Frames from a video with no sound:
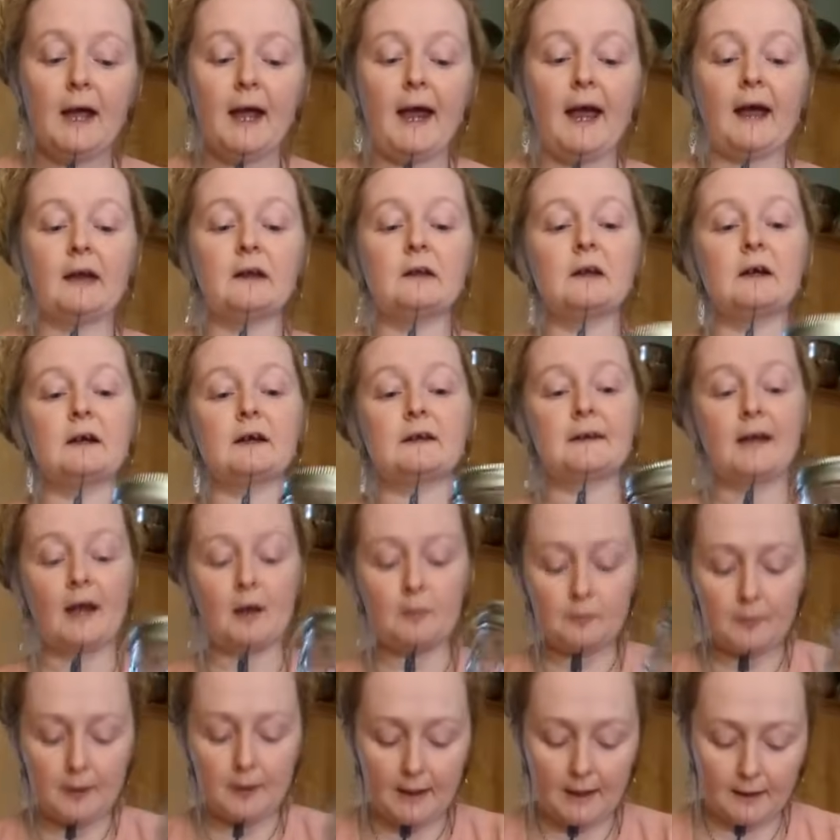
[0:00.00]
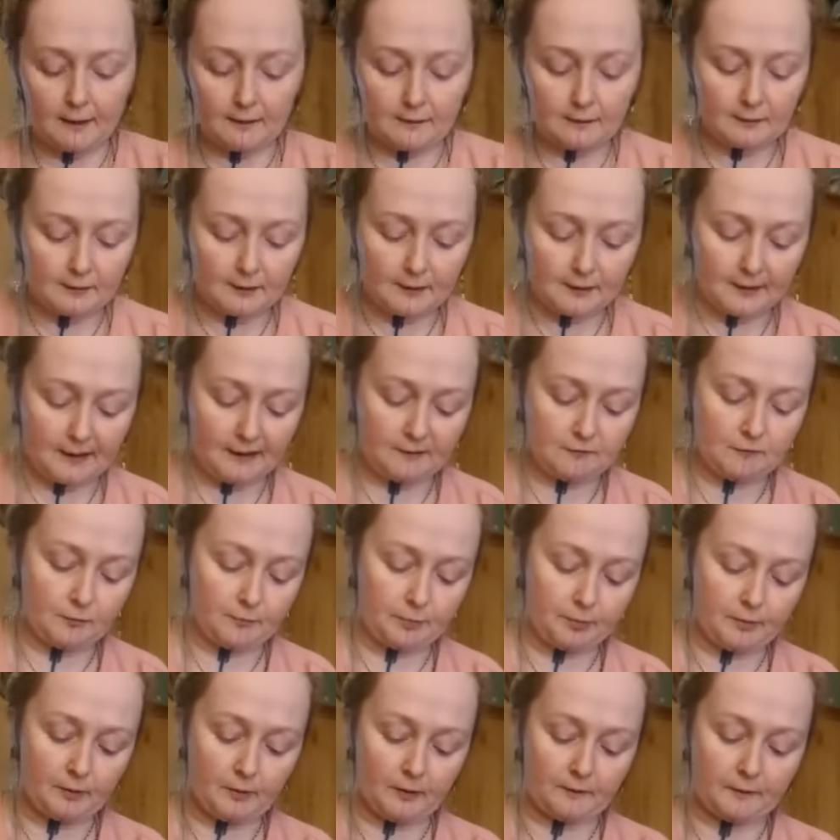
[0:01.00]
And look, that made, I didn't
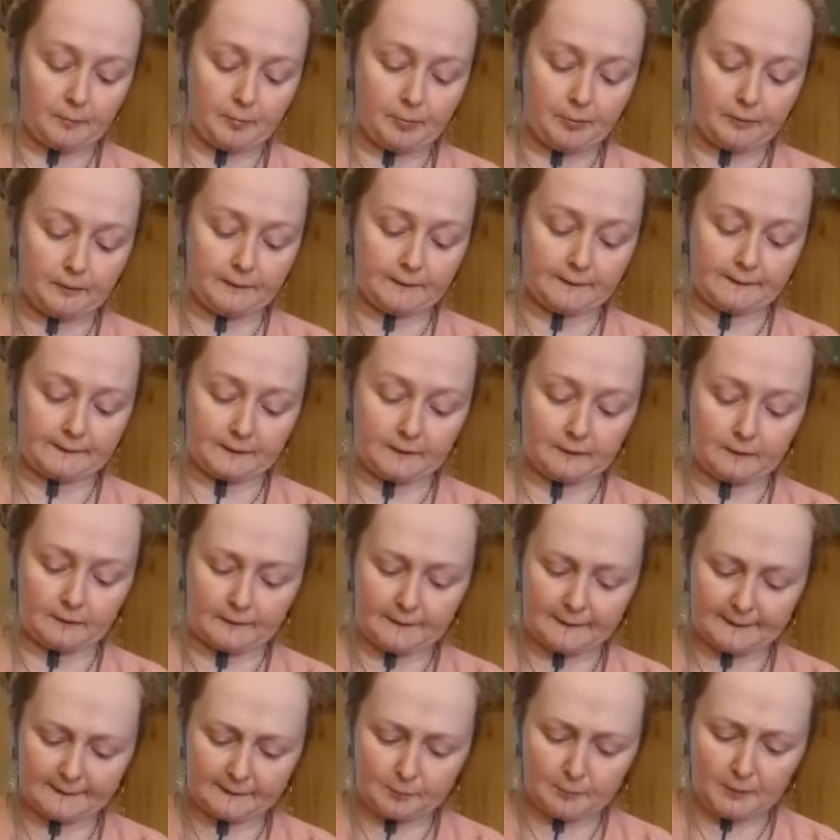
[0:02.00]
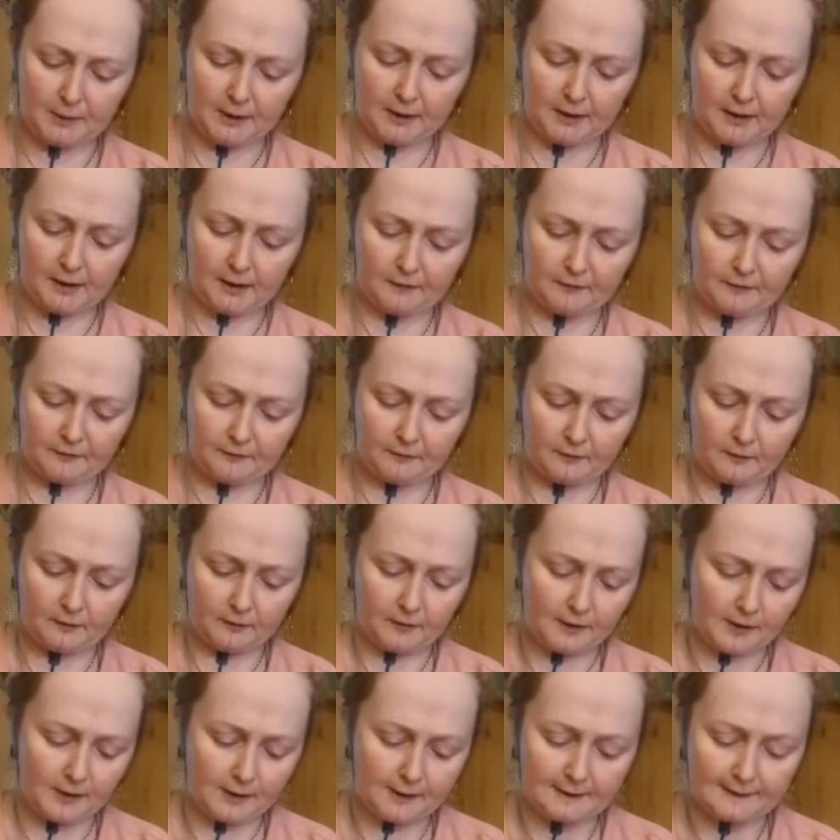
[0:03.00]
even put all the pills in there, this made
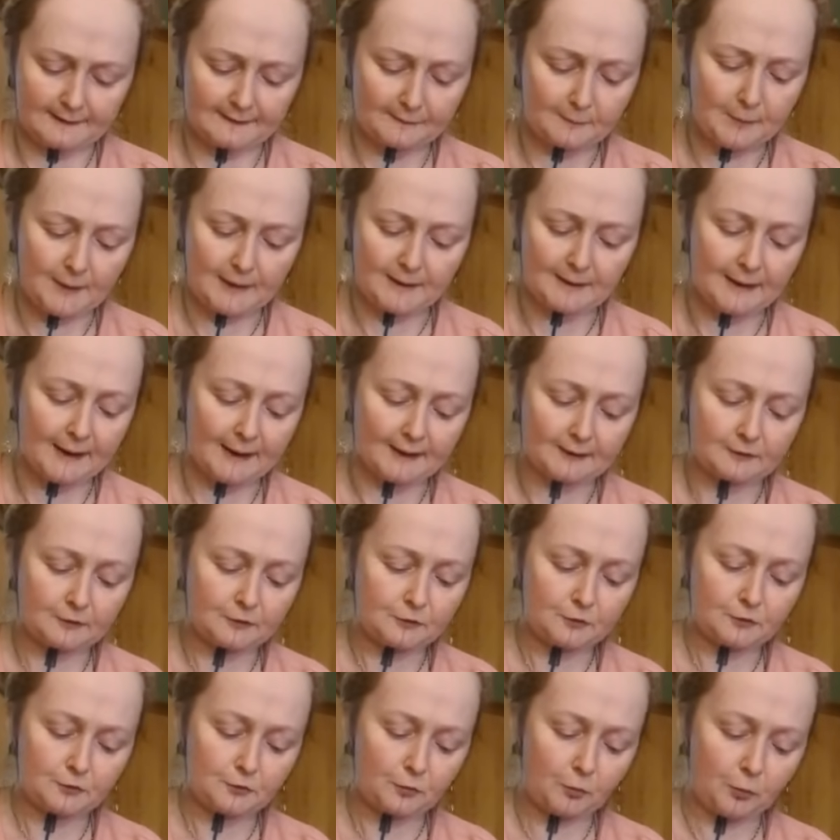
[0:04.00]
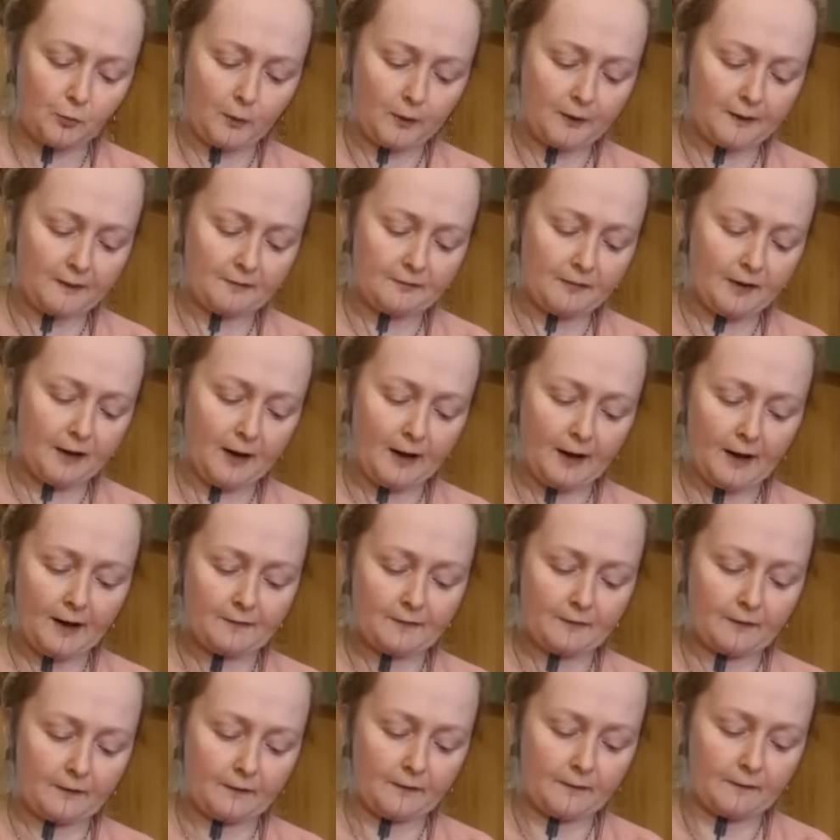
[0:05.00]
this made like
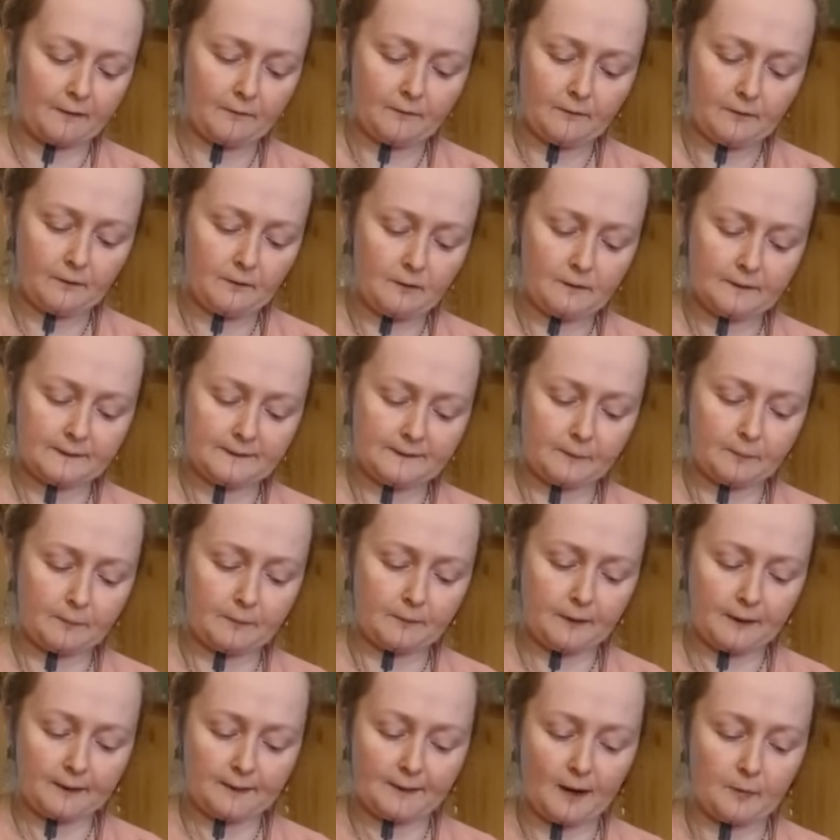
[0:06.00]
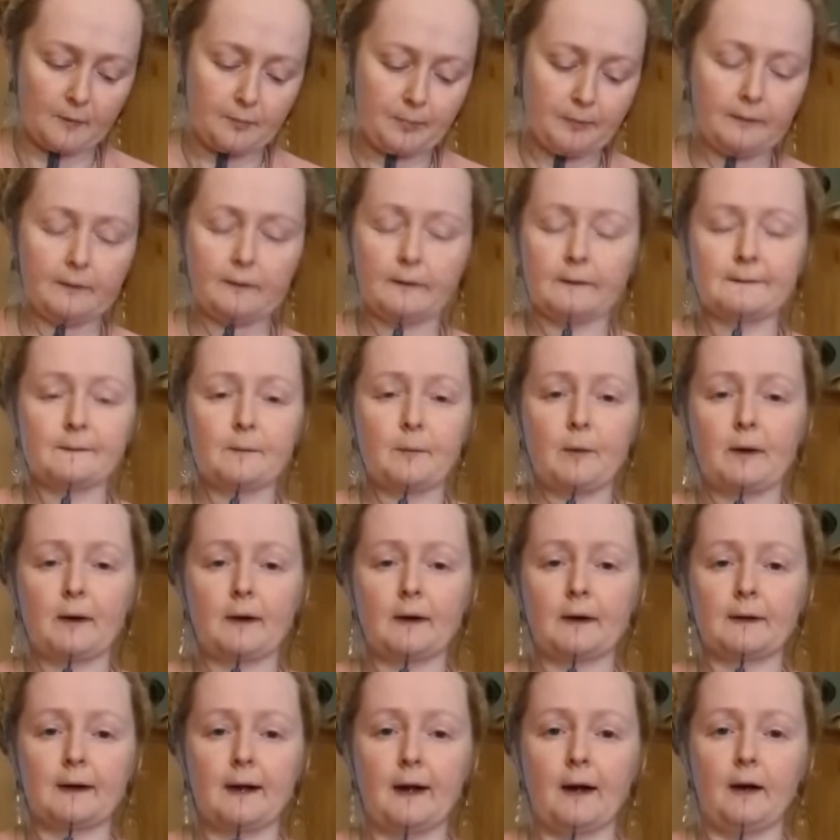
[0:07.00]
25 or something like that pills. I'm not
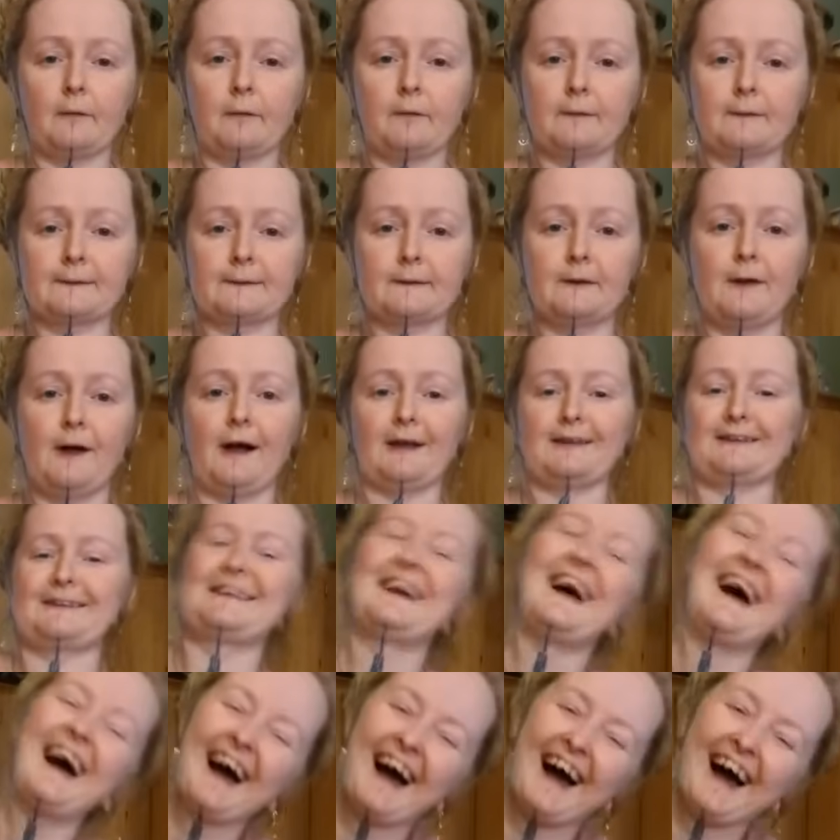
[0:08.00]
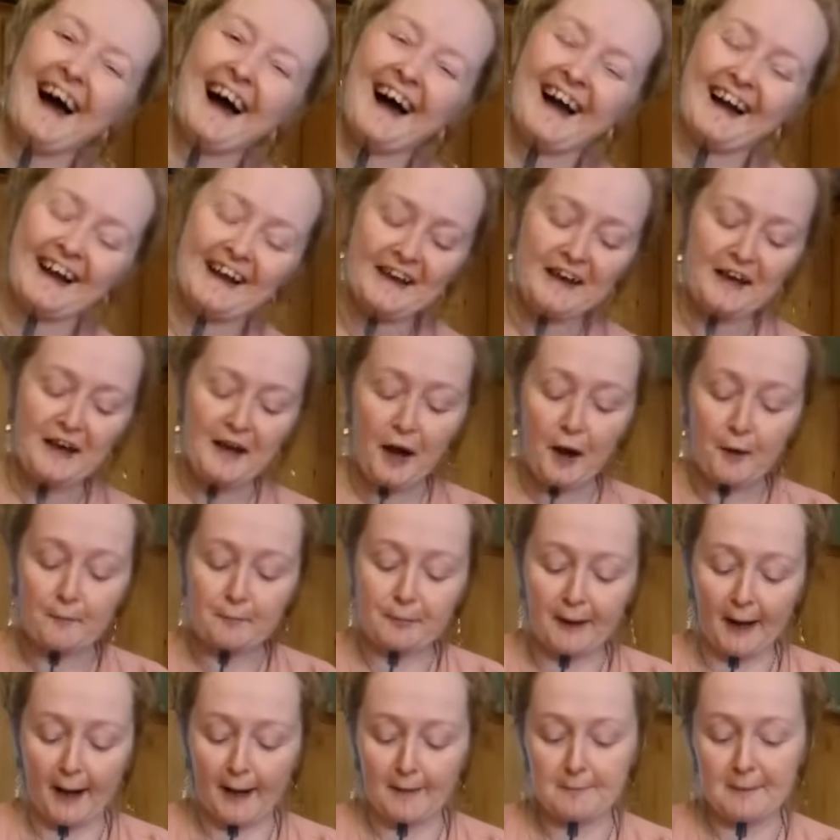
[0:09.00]
going to count the slots.
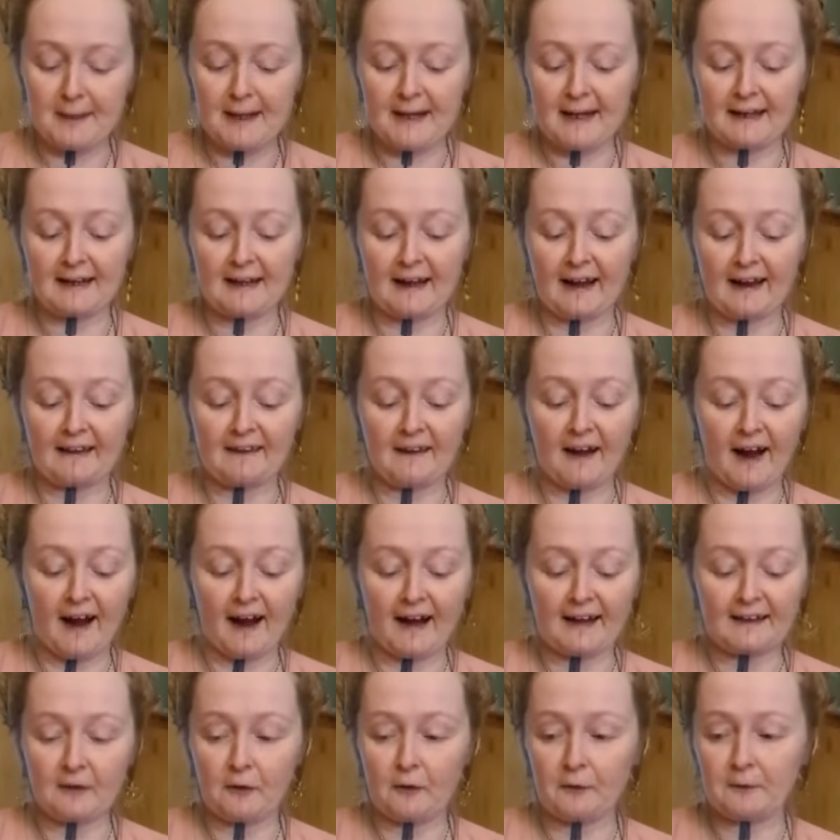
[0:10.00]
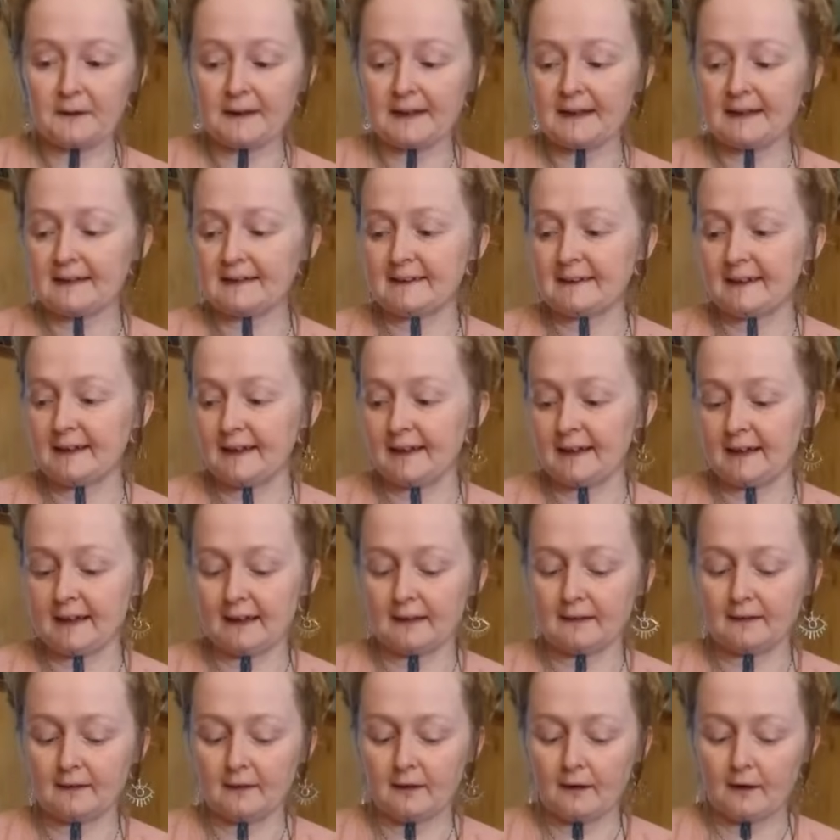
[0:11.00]
But I mean, and I only
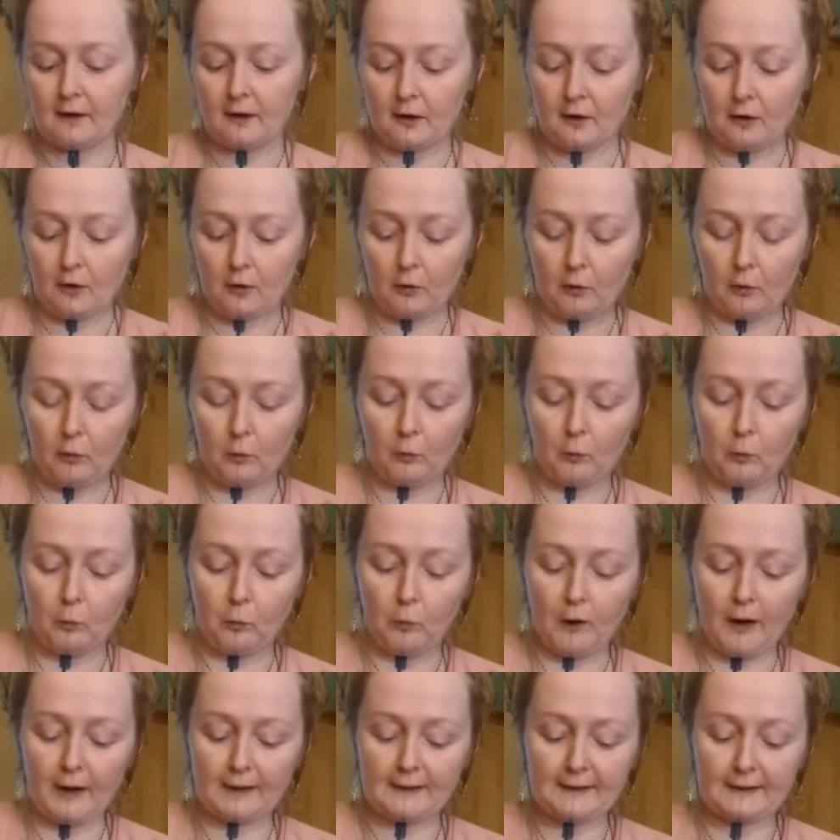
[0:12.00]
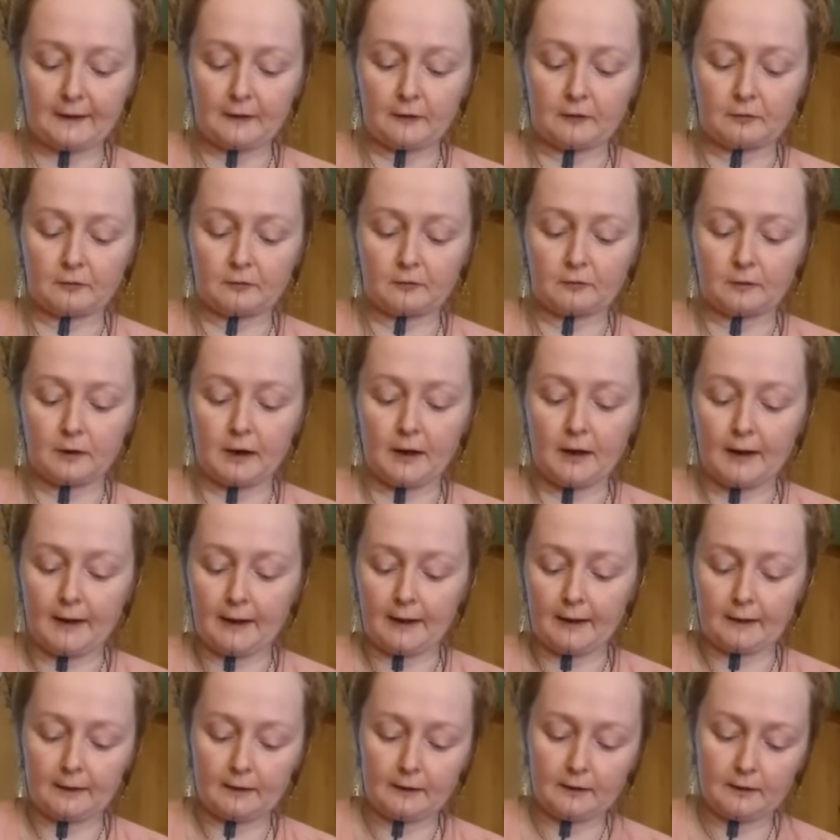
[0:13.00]
did one little
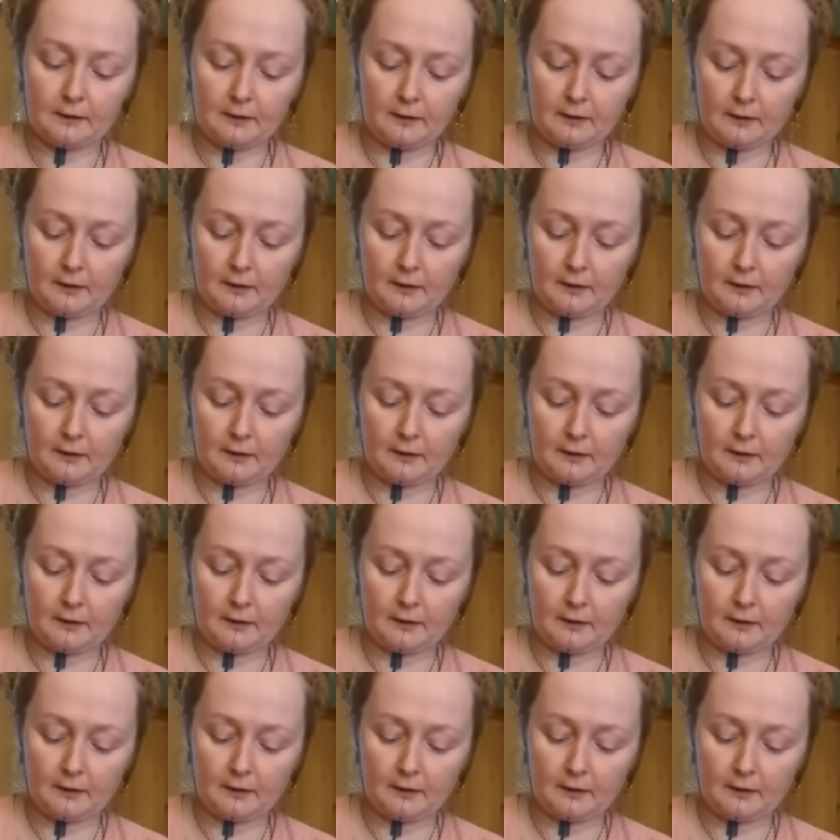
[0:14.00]
run